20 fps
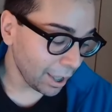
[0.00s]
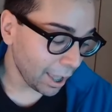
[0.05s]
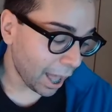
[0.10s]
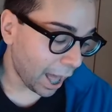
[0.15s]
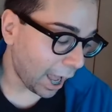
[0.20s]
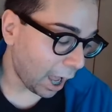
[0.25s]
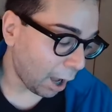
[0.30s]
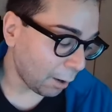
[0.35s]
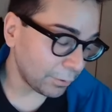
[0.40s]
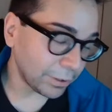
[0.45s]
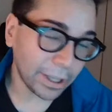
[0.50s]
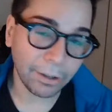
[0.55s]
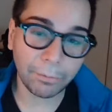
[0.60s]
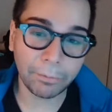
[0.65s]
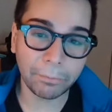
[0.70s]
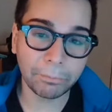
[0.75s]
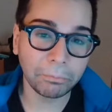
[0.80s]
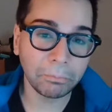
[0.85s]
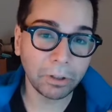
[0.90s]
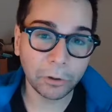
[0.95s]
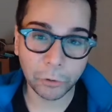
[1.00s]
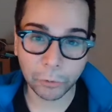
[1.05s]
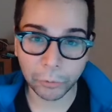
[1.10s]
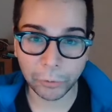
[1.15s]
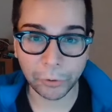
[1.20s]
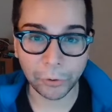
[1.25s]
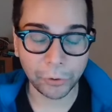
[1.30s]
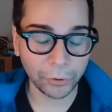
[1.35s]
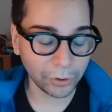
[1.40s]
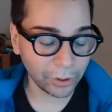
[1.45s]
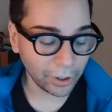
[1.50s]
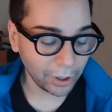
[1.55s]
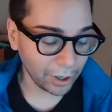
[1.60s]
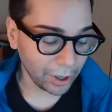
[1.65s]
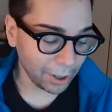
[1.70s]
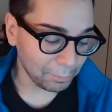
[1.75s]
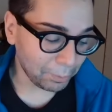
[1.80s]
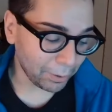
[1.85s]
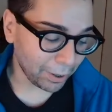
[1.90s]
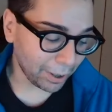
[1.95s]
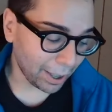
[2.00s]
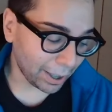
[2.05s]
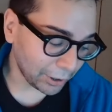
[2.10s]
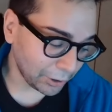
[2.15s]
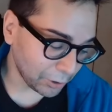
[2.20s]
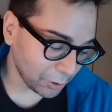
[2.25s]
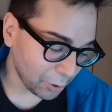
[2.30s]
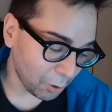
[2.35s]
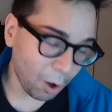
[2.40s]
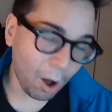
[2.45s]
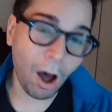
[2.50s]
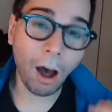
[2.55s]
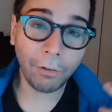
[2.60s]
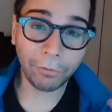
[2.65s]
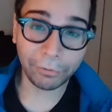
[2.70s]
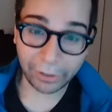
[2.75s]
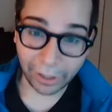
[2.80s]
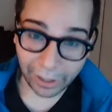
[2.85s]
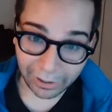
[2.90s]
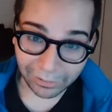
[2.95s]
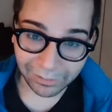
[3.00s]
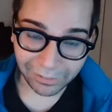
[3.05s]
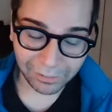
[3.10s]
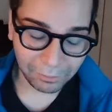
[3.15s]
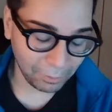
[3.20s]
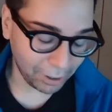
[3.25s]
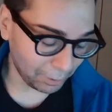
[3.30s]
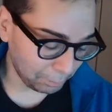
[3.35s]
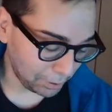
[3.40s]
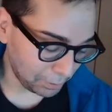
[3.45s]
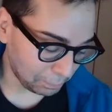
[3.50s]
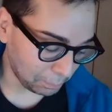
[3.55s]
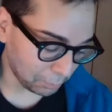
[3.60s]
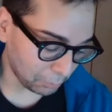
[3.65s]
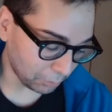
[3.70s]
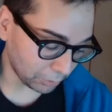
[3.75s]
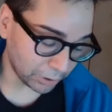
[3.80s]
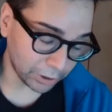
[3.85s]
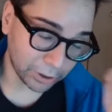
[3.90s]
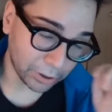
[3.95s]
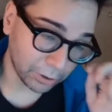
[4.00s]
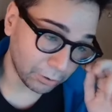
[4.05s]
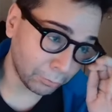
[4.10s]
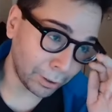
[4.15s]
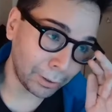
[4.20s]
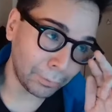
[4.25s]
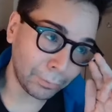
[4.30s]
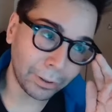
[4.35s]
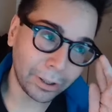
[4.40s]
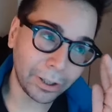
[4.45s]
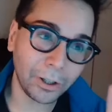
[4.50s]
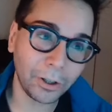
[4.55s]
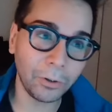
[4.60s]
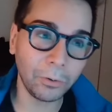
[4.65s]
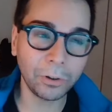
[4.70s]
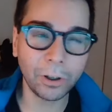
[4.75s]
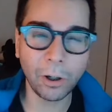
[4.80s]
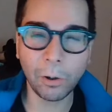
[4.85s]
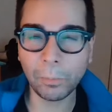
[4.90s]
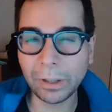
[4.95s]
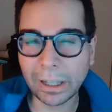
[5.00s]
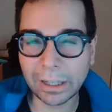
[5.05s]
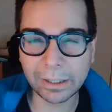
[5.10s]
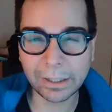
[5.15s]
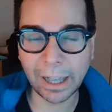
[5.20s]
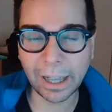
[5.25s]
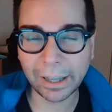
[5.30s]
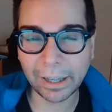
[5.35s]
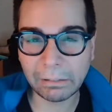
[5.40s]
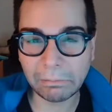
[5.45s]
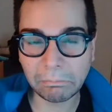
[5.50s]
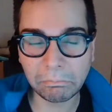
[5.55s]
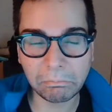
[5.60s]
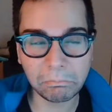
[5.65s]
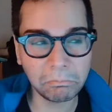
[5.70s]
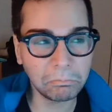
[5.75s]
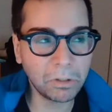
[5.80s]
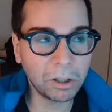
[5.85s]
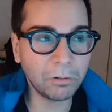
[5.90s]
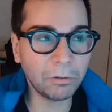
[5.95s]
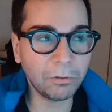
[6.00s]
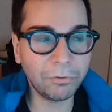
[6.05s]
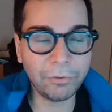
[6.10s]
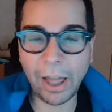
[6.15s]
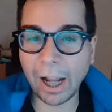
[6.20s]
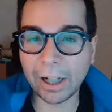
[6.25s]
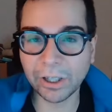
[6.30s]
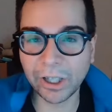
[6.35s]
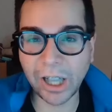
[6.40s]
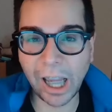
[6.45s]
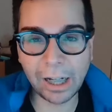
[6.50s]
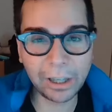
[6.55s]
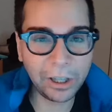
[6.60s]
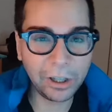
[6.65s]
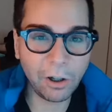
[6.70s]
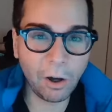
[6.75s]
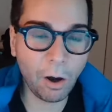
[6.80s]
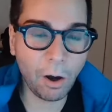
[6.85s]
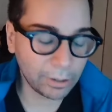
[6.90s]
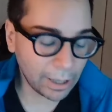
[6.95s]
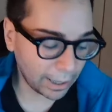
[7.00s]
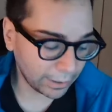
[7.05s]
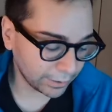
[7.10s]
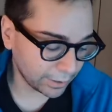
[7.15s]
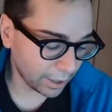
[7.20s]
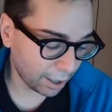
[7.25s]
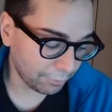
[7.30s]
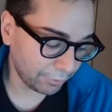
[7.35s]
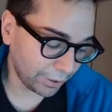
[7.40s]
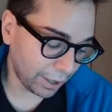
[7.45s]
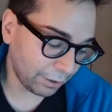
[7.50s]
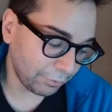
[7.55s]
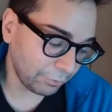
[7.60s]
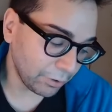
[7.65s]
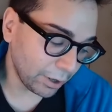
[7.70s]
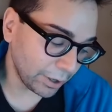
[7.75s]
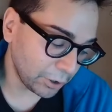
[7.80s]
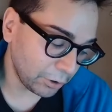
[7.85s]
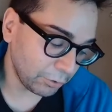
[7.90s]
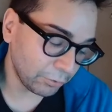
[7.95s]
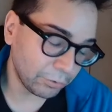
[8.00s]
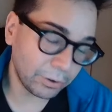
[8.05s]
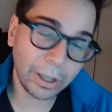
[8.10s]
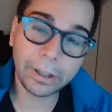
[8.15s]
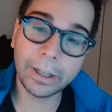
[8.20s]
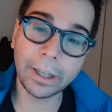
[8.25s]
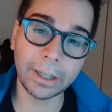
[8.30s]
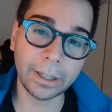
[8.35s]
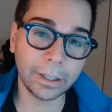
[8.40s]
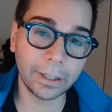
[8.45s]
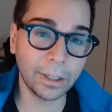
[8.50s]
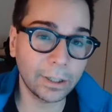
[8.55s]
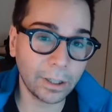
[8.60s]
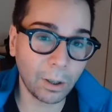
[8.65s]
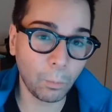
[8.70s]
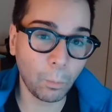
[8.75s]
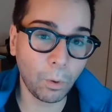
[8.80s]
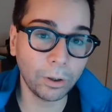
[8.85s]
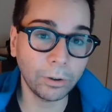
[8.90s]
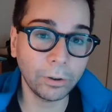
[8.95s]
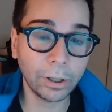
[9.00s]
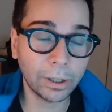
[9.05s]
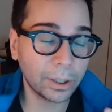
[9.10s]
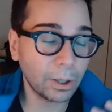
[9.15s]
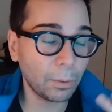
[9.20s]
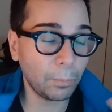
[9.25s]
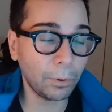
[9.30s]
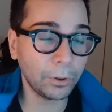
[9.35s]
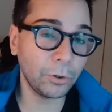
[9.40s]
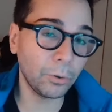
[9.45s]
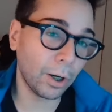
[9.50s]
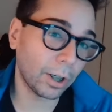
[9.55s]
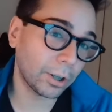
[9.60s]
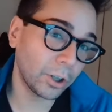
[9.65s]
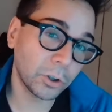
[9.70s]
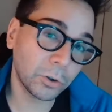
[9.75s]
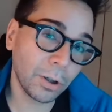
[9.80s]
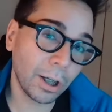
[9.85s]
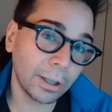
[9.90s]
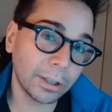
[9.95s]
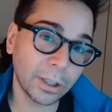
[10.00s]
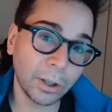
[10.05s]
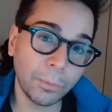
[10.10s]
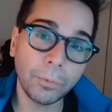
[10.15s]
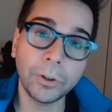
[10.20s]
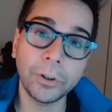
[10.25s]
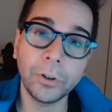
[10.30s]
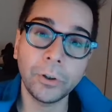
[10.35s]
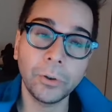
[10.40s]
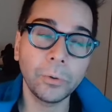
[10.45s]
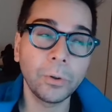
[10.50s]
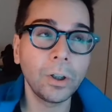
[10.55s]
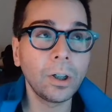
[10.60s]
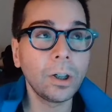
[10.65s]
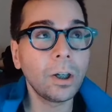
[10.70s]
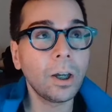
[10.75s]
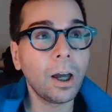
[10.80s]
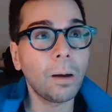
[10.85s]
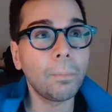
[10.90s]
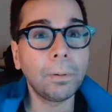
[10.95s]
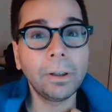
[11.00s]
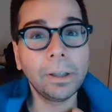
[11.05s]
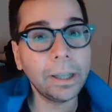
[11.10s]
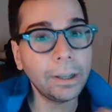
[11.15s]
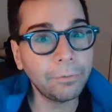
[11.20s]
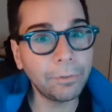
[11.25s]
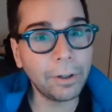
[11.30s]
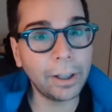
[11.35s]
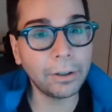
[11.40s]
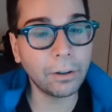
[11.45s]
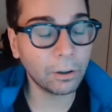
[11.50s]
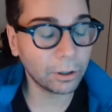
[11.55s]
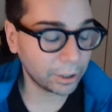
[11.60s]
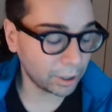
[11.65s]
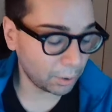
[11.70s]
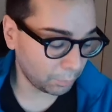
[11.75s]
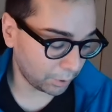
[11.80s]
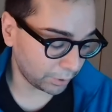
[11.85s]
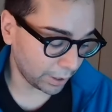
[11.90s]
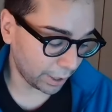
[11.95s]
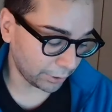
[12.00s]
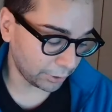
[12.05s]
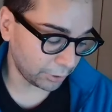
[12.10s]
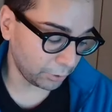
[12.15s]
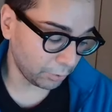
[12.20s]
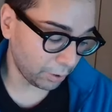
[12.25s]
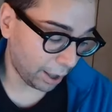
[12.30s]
I always give them the truth. But, you know, often, right, people disagree with you, don't really second fact check, you know, all that stuff. And I feel like you did this to someone, like someone you actually trust, someone you believe in, or someone that you